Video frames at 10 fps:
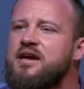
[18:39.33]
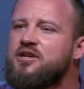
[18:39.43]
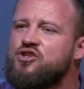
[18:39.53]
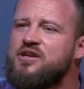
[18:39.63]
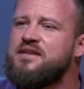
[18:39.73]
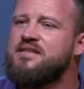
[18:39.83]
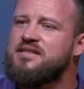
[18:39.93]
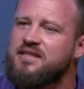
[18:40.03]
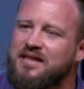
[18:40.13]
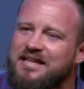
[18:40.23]

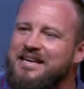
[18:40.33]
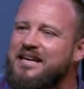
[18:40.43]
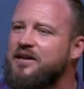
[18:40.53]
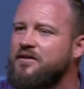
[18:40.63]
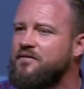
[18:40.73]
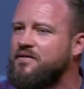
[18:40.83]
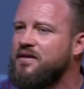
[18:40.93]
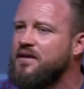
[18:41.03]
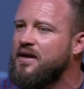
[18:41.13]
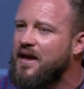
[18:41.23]
Jesus lived
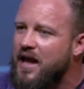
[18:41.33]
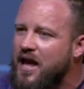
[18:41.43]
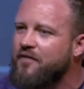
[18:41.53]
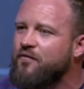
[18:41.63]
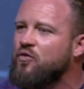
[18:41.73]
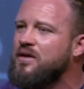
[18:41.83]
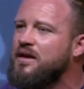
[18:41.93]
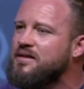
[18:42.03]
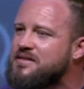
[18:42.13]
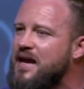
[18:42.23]

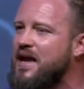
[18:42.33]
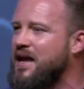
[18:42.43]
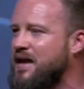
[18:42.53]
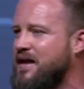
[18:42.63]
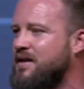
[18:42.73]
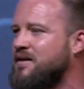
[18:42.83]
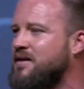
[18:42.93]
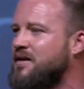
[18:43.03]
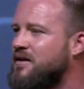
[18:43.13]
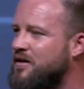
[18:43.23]
every day
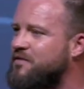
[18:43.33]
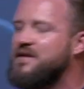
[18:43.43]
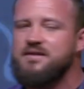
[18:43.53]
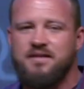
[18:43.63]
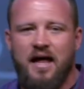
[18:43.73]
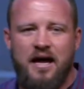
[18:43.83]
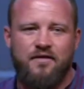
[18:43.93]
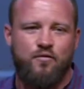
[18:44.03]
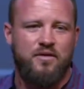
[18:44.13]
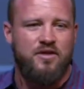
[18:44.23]
of his
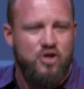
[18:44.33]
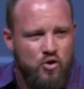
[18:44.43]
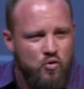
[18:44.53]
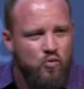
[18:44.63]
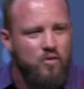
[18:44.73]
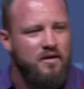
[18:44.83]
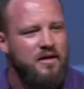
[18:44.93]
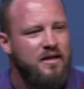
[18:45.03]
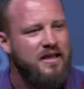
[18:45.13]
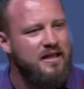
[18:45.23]
life with you
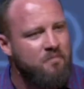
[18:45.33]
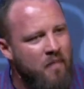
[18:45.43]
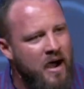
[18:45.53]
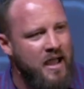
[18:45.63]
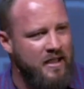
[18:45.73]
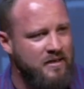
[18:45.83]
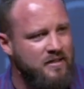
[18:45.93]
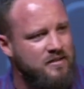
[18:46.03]
in mind.